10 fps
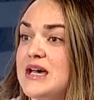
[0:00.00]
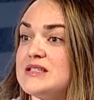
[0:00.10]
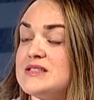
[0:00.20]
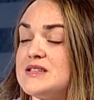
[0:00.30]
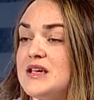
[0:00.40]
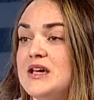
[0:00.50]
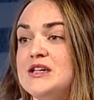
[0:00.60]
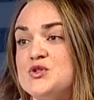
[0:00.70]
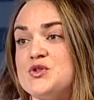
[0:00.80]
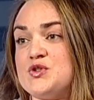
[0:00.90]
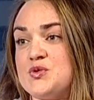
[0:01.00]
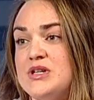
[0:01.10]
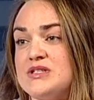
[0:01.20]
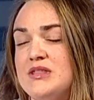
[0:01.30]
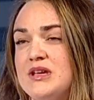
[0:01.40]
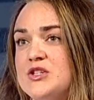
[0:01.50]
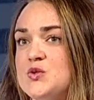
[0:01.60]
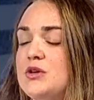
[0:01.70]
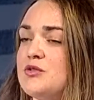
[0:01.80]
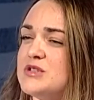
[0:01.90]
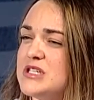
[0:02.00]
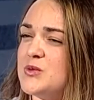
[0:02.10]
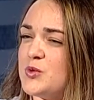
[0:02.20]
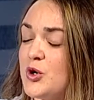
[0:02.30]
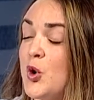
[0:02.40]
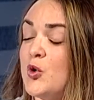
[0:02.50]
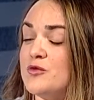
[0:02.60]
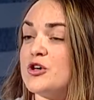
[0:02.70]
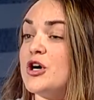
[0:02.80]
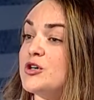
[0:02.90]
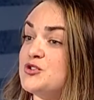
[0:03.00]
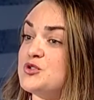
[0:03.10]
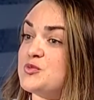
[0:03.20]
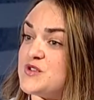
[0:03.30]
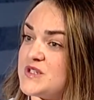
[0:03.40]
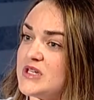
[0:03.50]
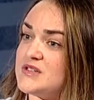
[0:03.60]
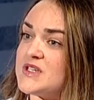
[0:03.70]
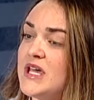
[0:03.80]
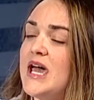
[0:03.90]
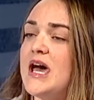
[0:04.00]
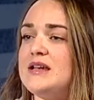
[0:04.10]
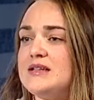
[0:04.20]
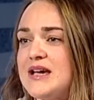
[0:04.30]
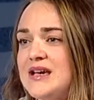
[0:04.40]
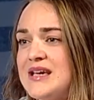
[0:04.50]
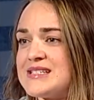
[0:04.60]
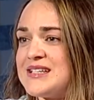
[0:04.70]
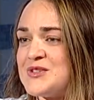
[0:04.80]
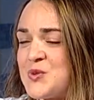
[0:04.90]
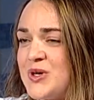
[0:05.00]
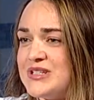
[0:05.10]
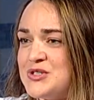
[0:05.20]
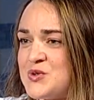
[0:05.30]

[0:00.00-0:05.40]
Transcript: has interest rates, I think in 2013, were over 100%. And I guess that is quite an